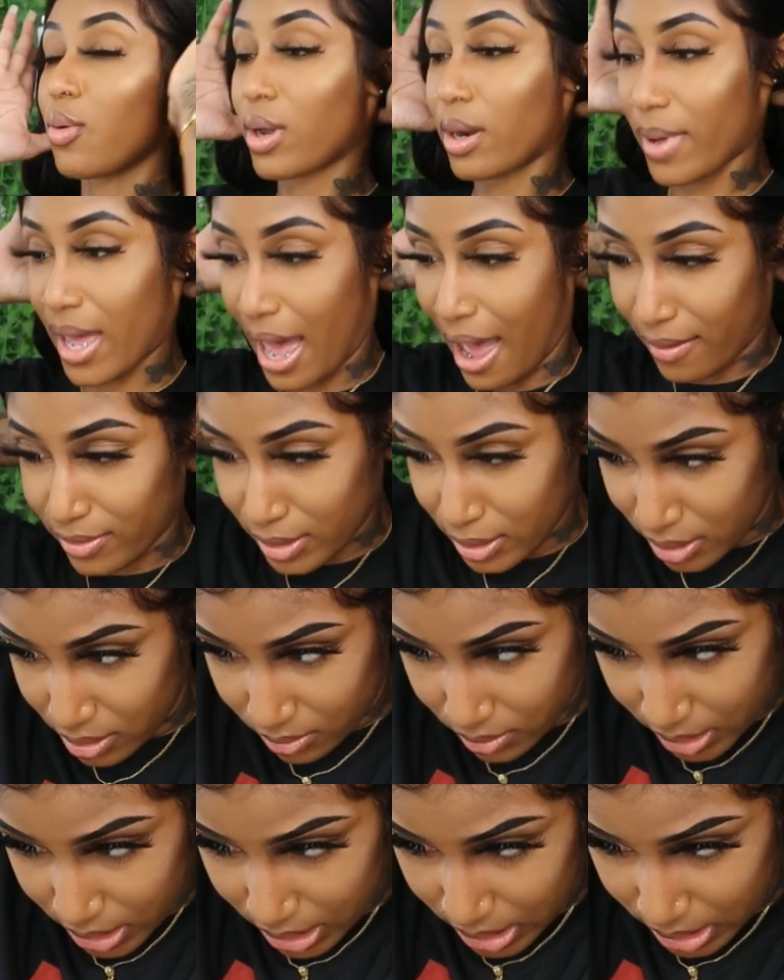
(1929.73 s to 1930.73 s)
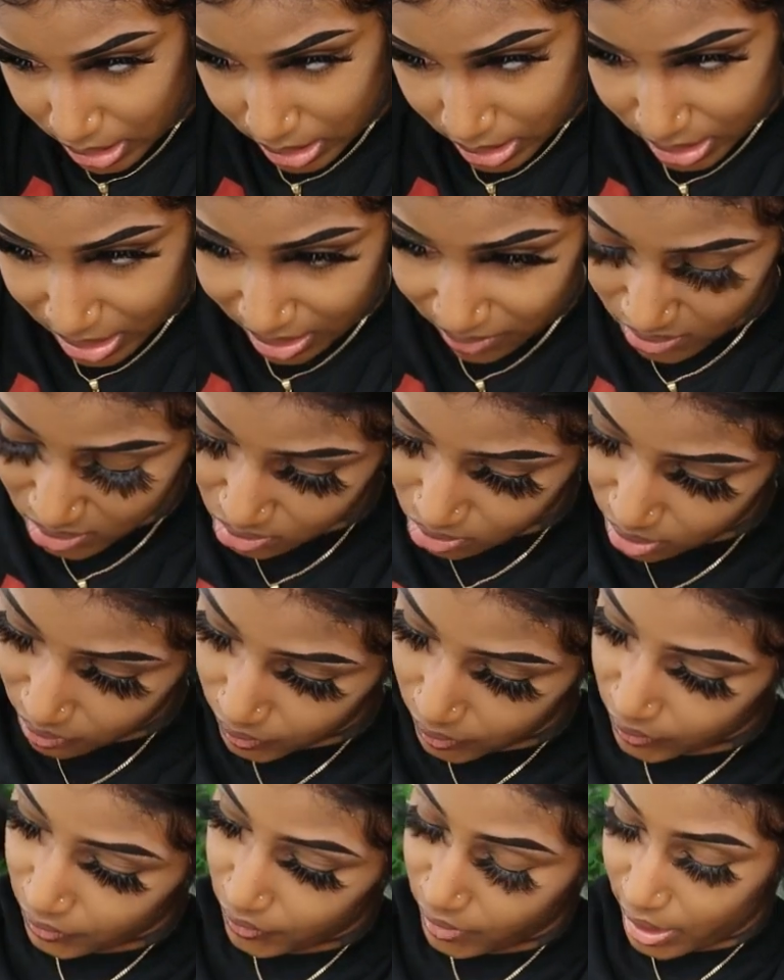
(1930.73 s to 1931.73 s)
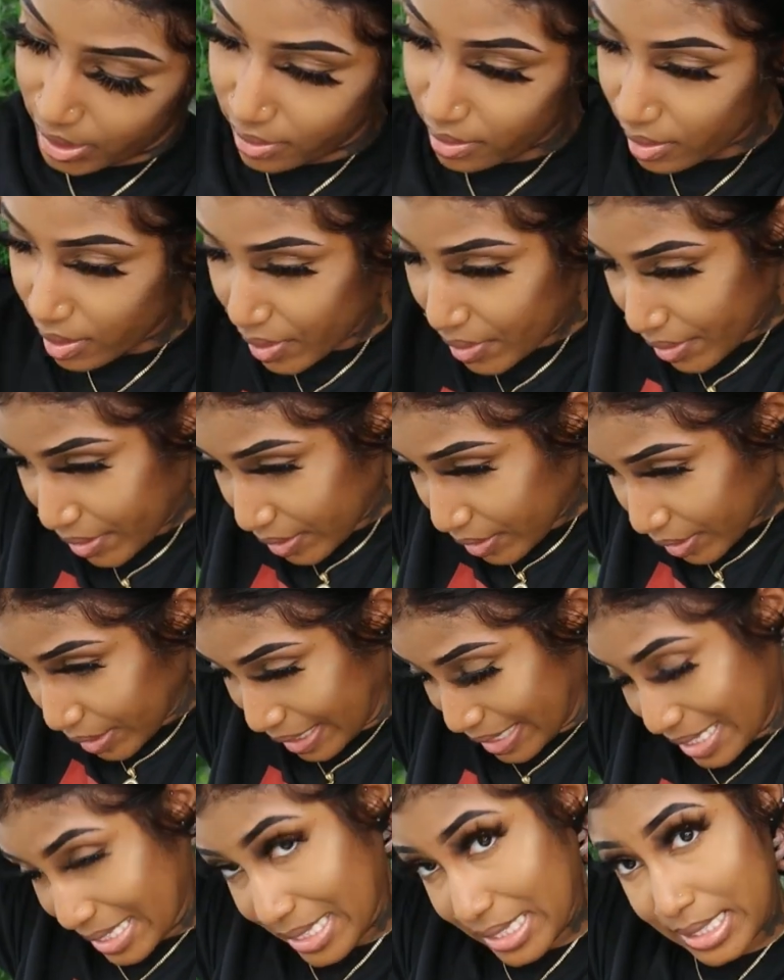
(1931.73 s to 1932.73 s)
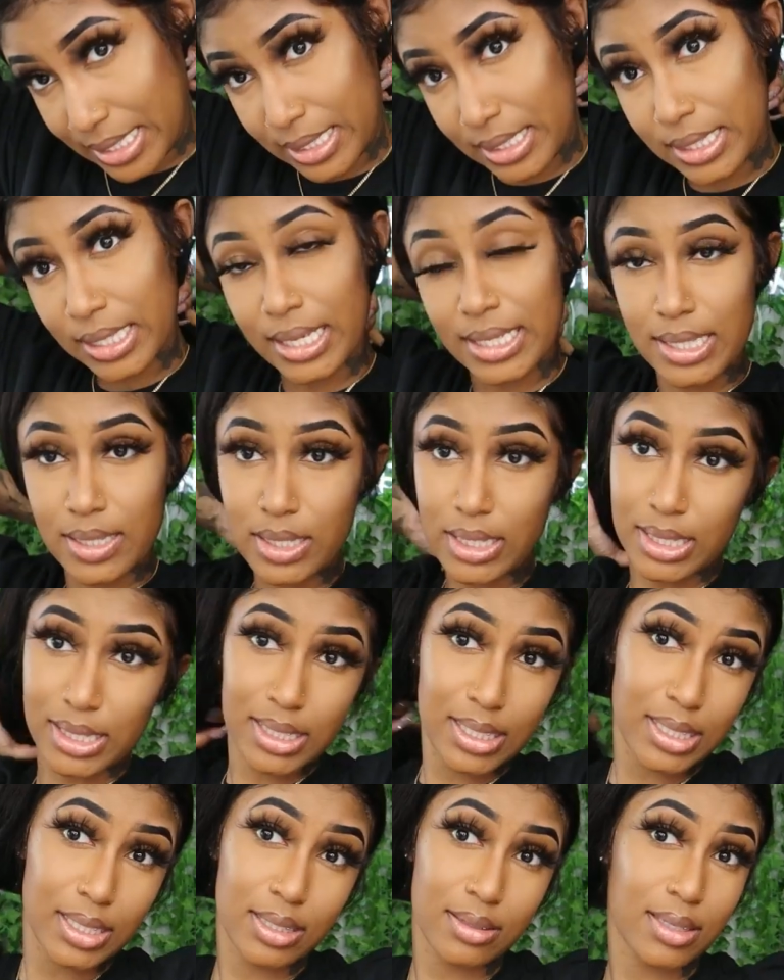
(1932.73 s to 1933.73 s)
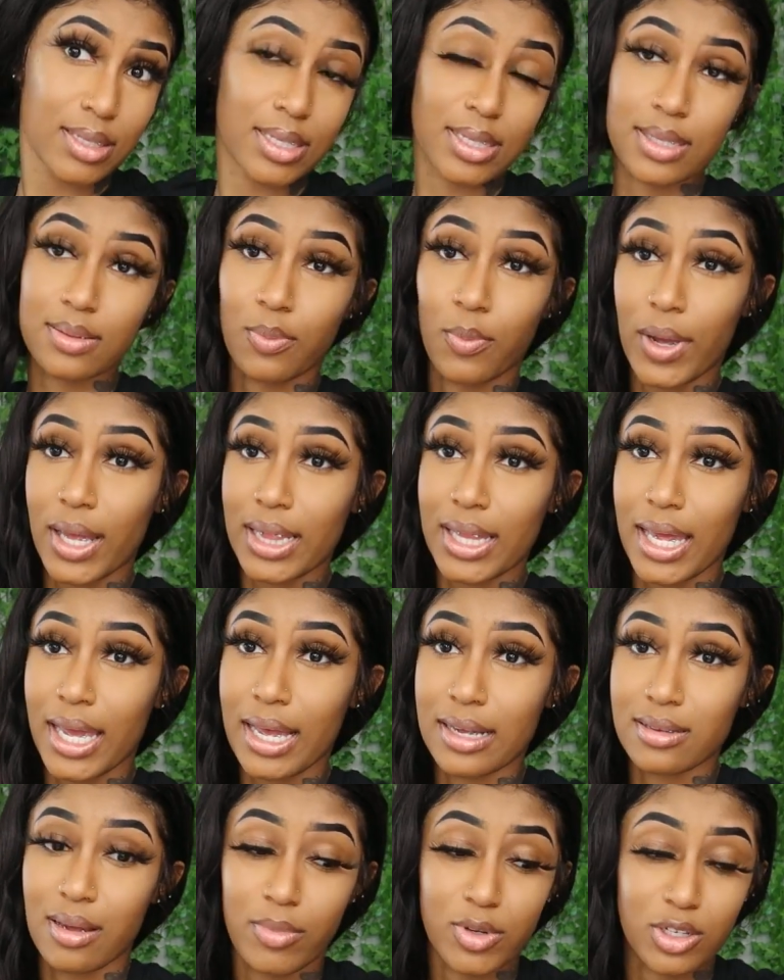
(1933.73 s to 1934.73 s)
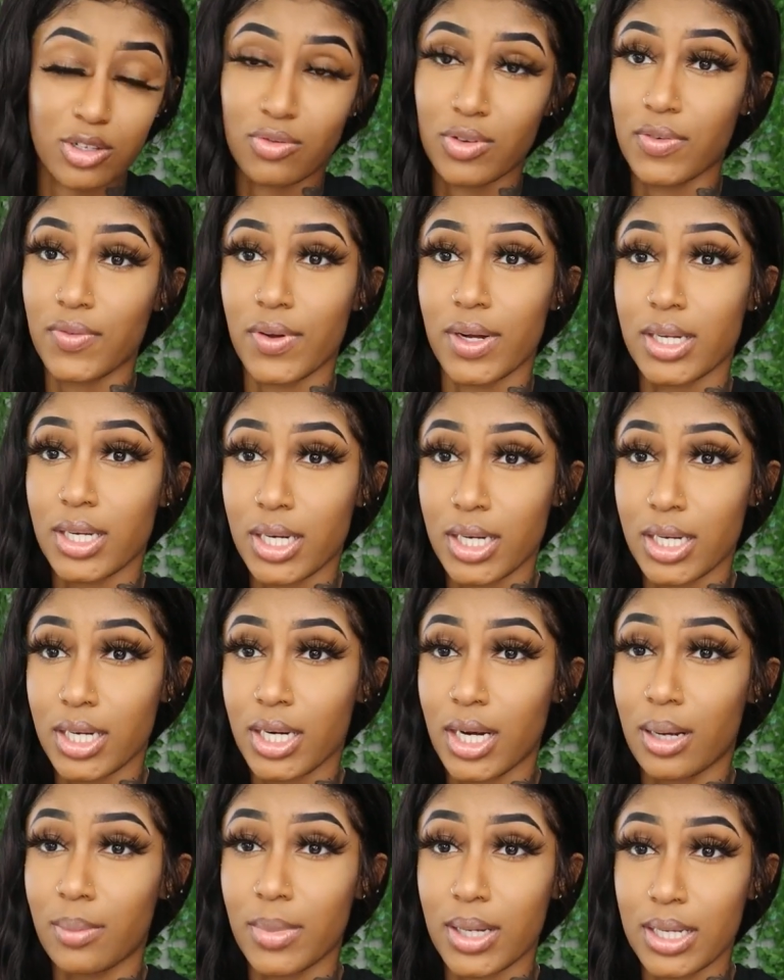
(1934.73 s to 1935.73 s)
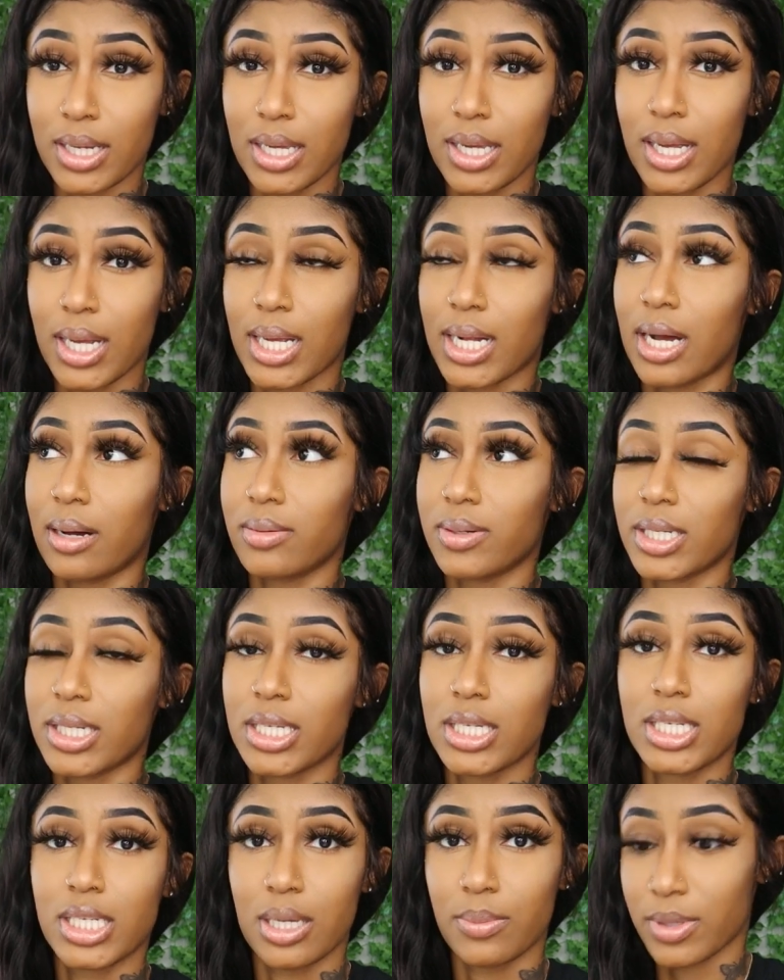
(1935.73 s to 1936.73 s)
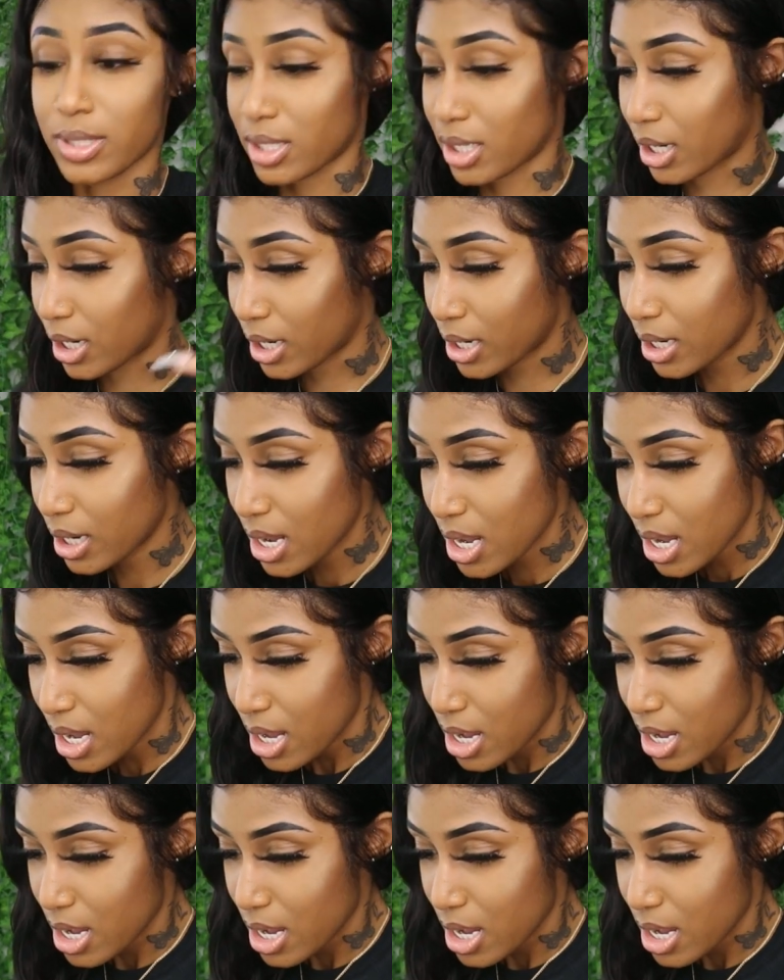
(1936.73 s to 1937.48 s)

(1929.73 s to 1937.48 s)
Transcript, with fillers: So what I'm gonna have to do is give it to her for free because it's way late. So I'm gonna just refund her money and I'm gonna ship it to her.